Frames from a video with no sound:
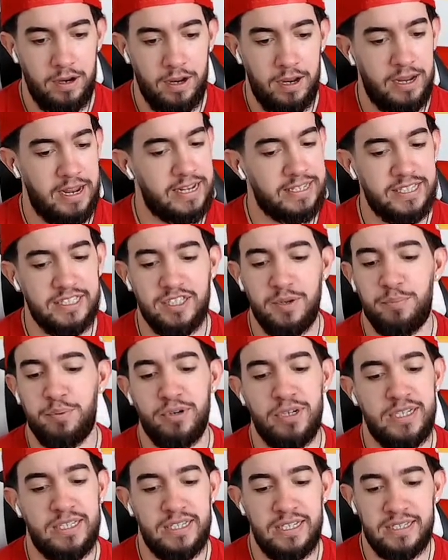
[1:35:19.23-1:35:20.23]
Yes, it's a
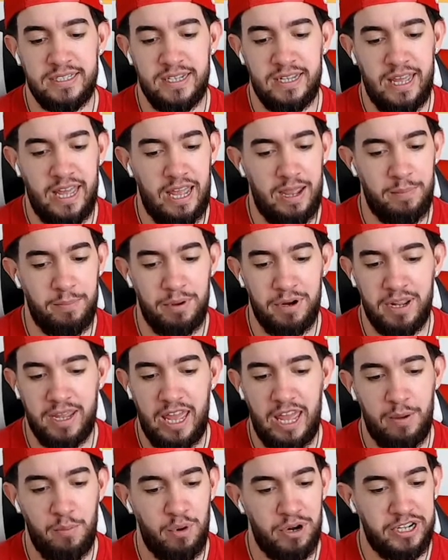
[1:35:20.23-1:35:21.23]
preseason game, but a
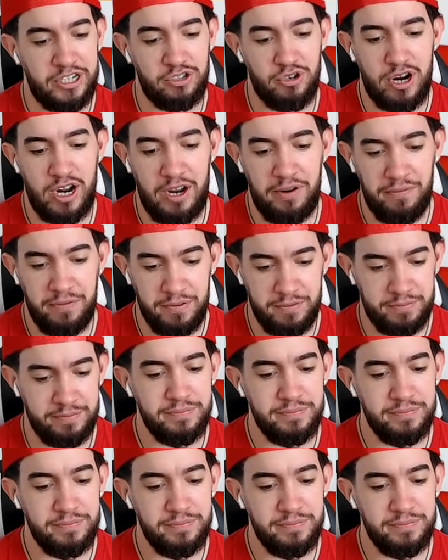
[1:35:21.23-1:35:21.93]
game-winning drive